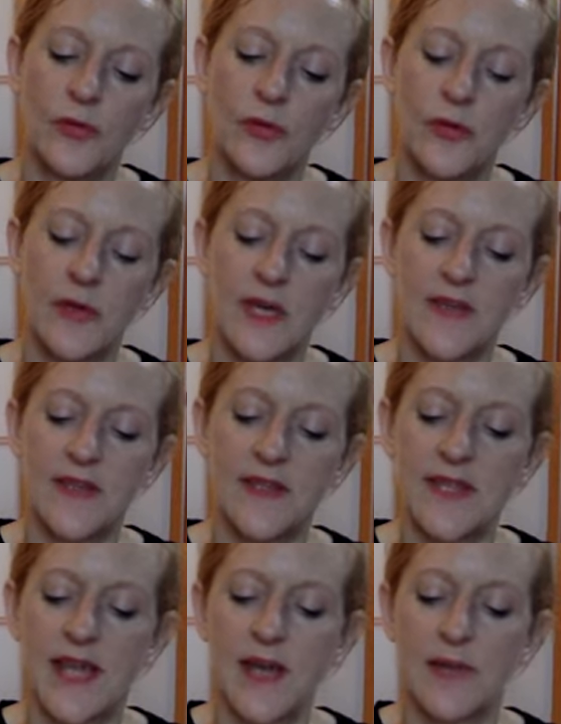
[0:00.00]
you hear the
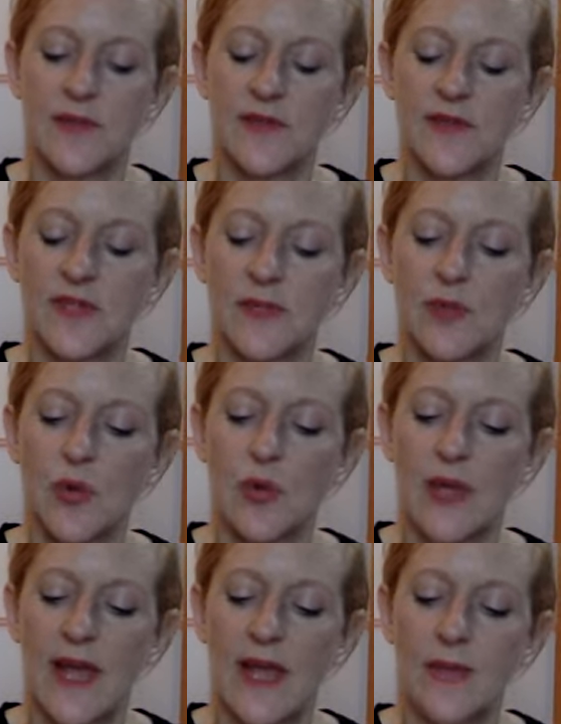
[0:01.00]
sounds of small
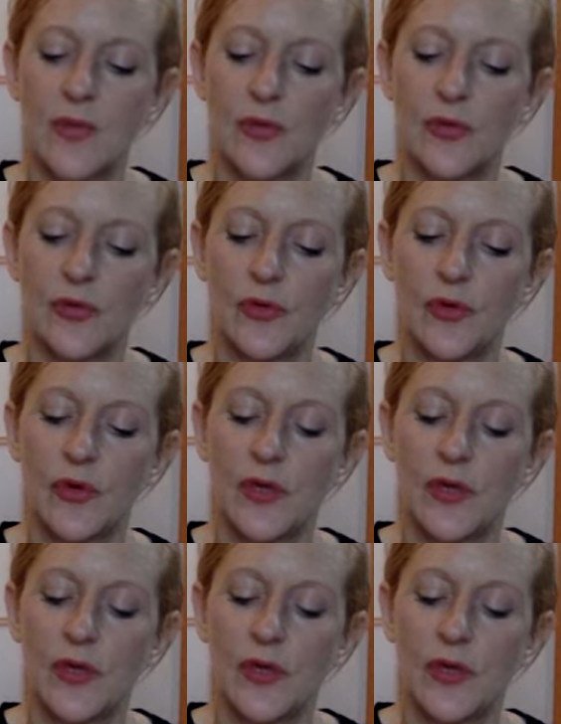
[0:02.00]
animals,